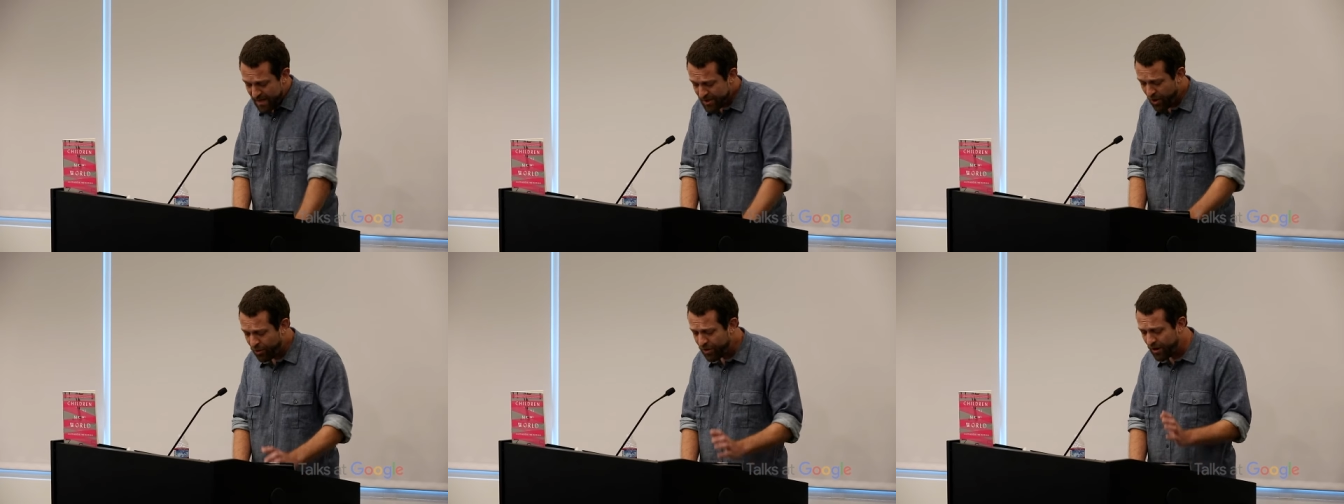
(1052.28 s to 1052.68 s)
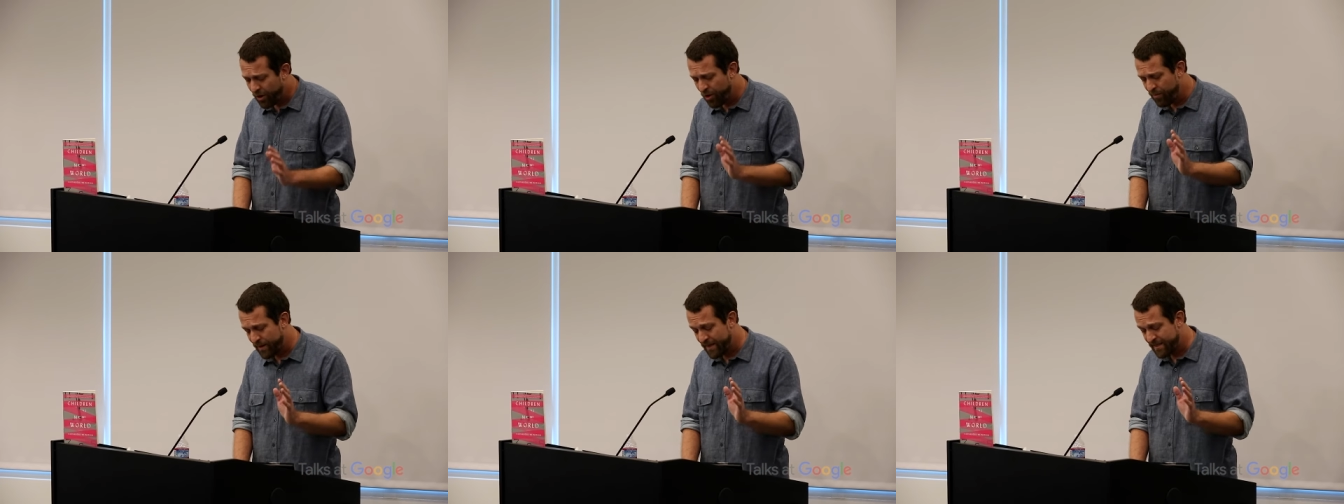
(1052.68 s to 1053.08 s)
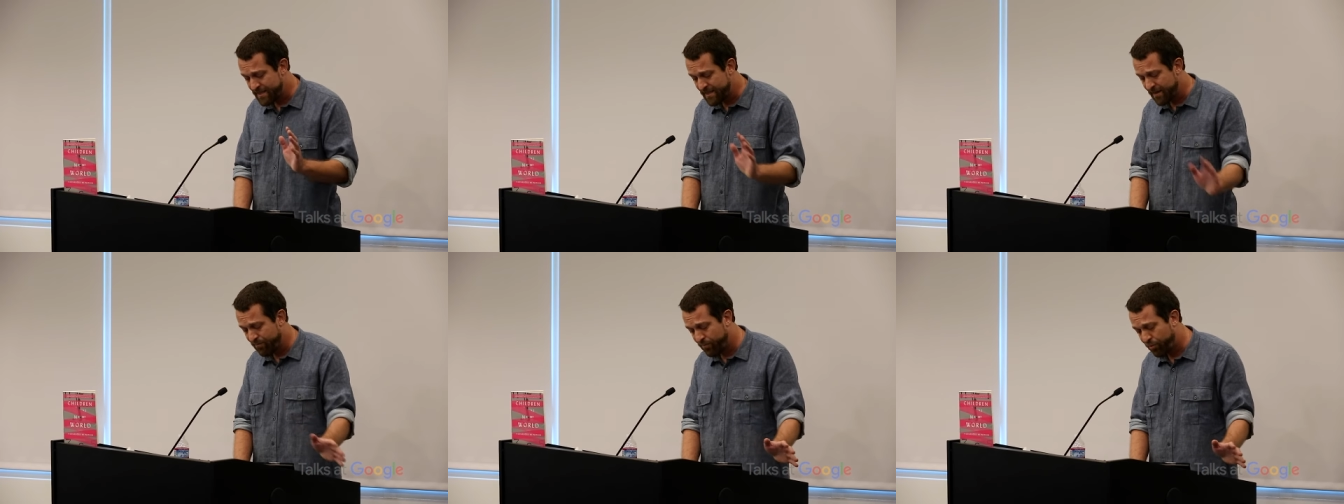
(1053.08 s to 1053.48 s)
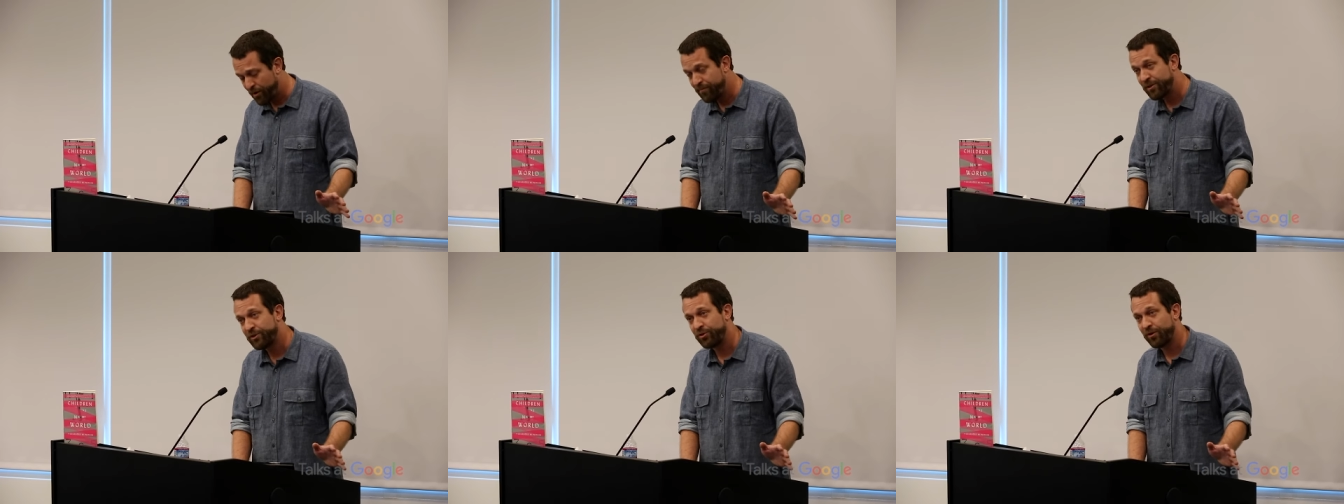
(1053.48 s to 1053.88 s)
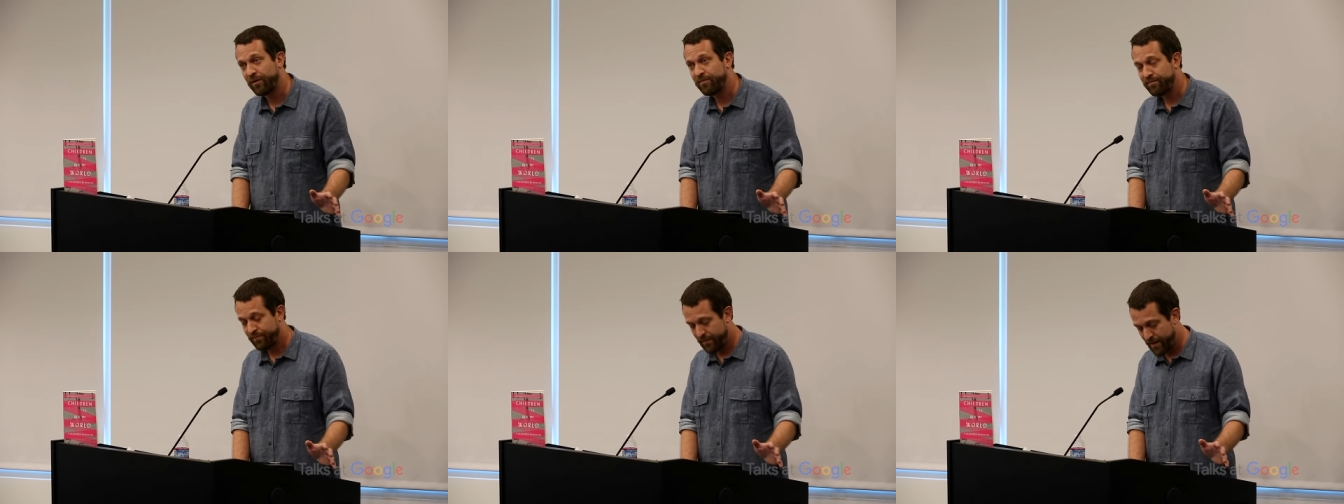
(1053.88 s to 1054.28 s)
Total openness seemed
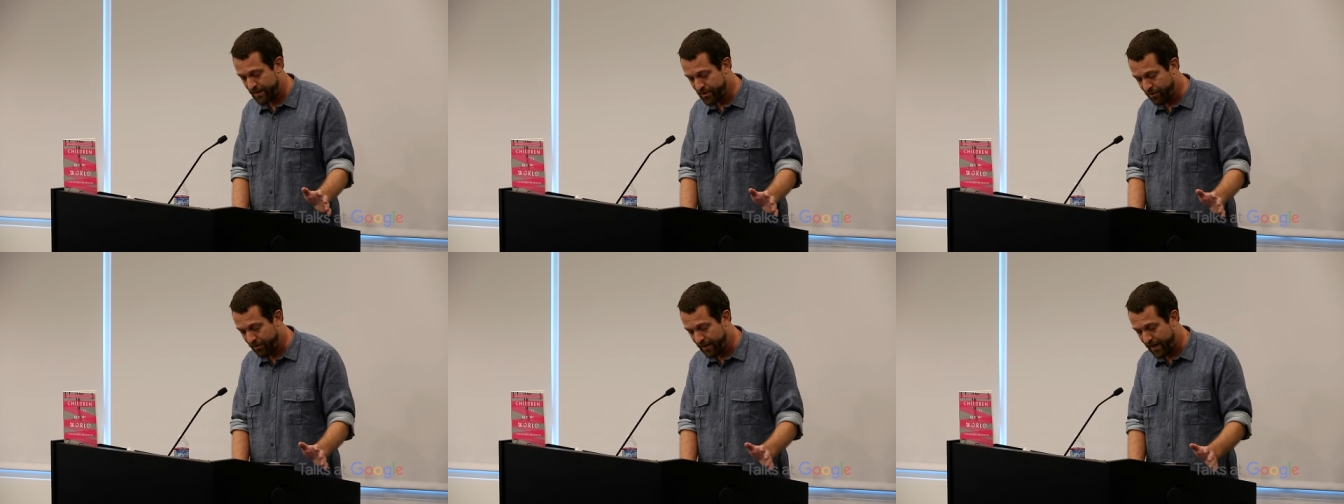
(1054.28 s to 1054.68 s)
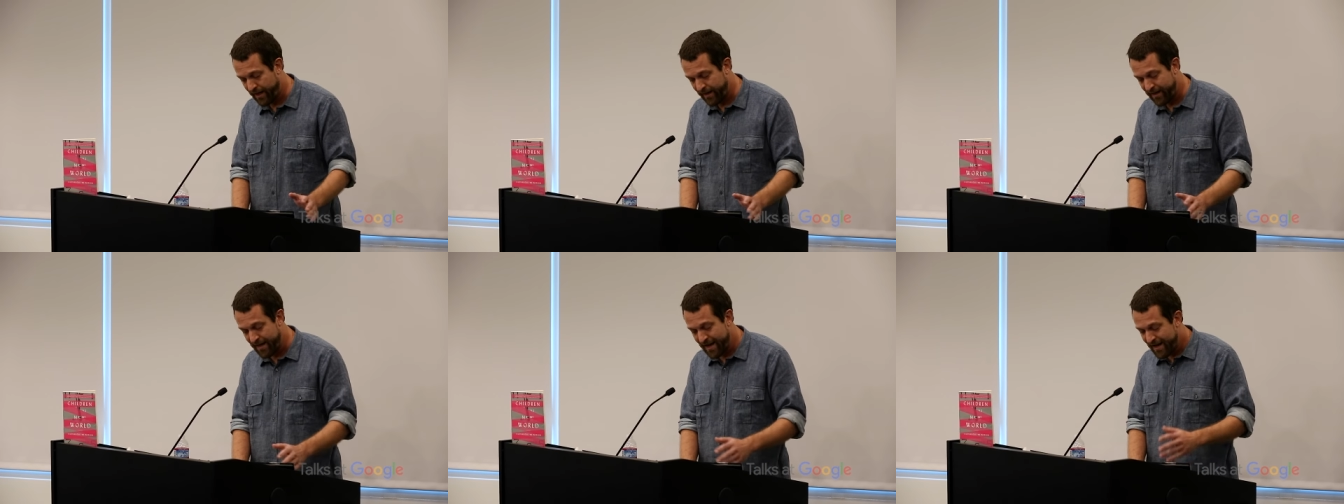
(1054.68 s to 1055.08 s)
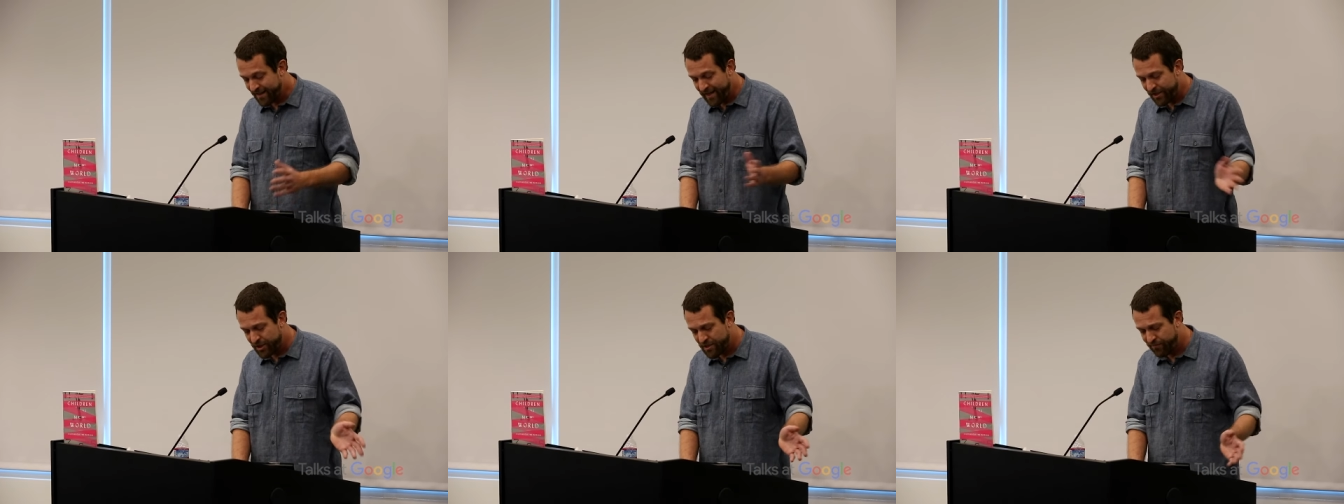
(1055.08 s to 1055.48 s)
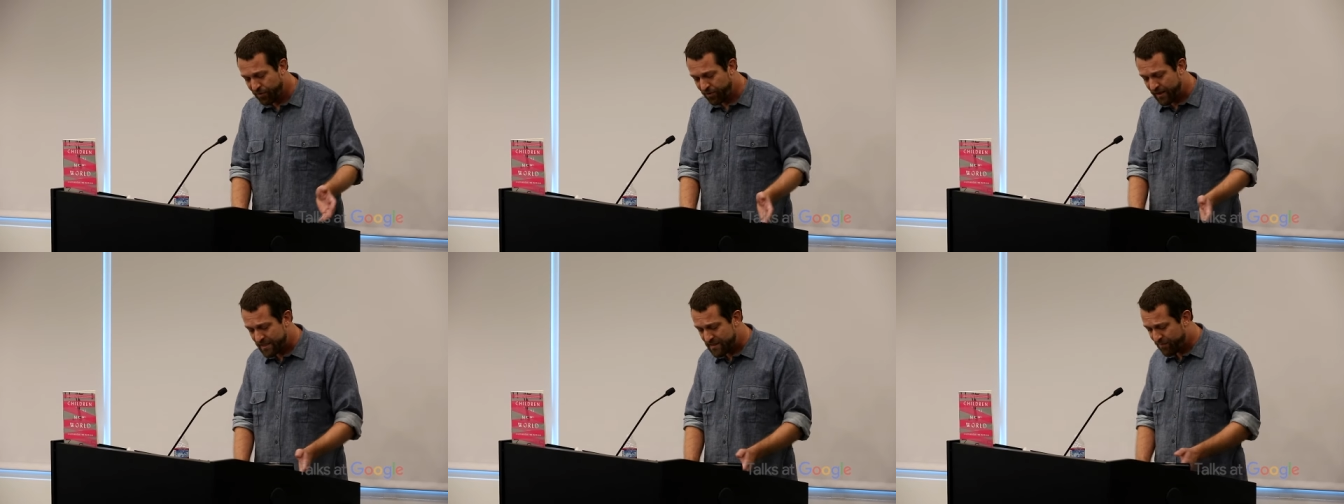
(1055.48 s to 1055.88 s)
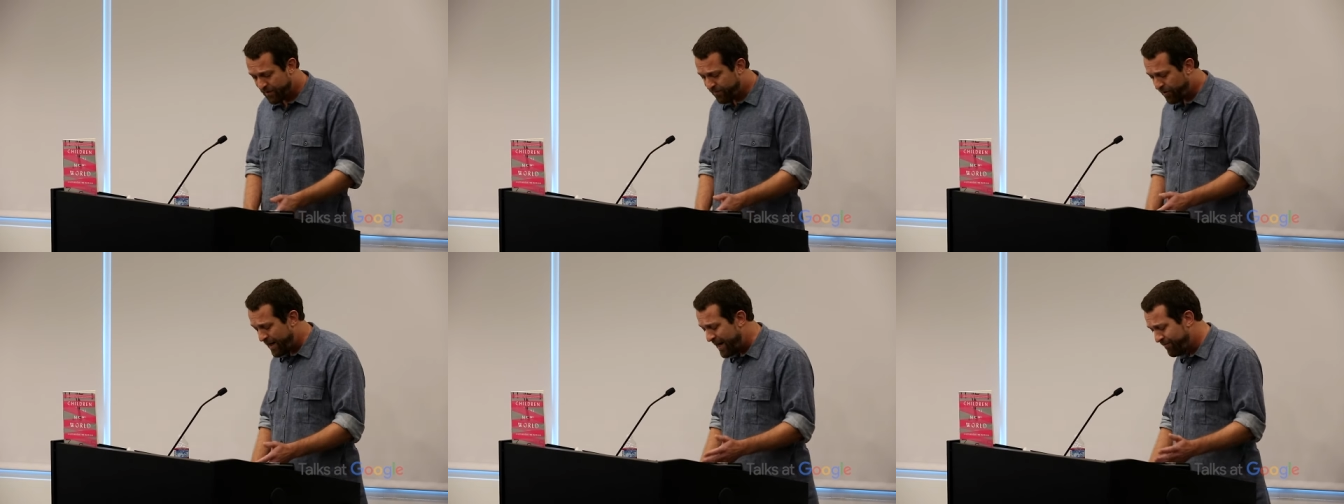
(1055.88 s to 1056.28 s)
premature, I told Katie, not just for us, but
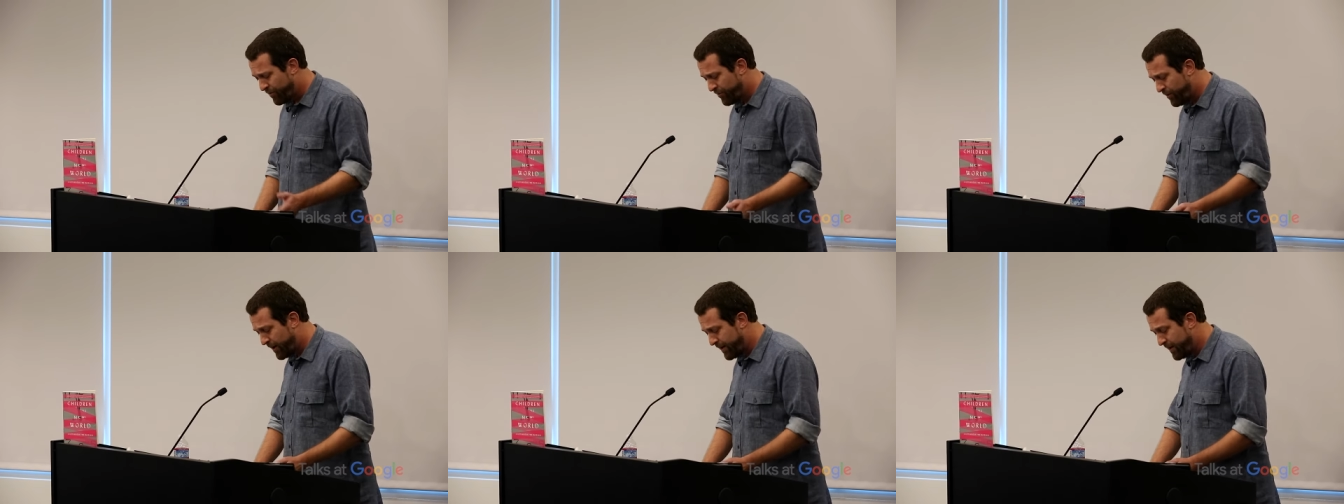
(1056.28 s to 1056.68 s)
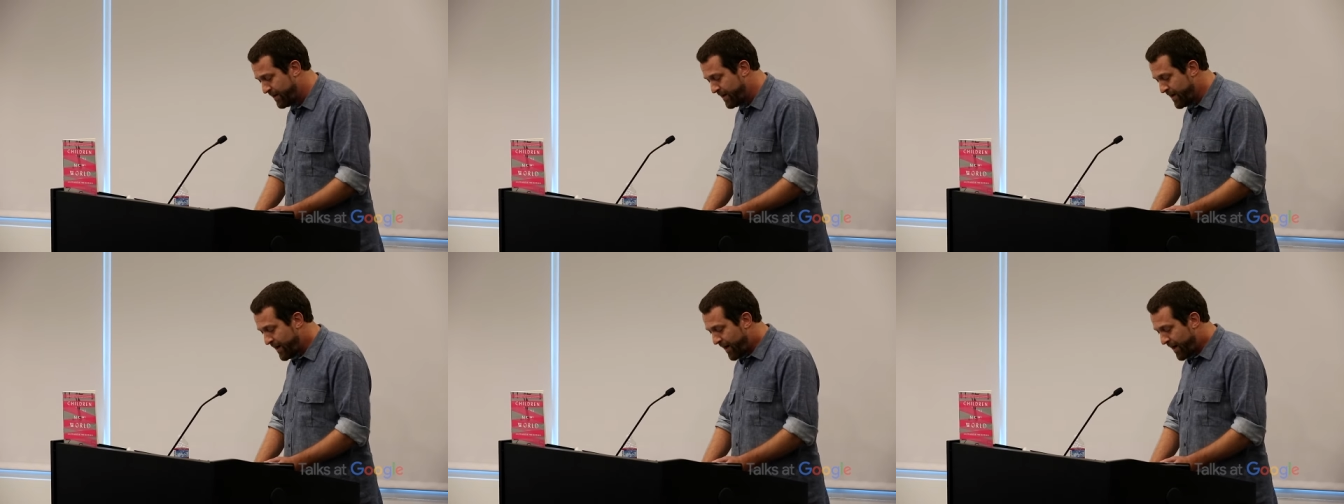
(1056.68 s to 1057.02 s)
for everyone.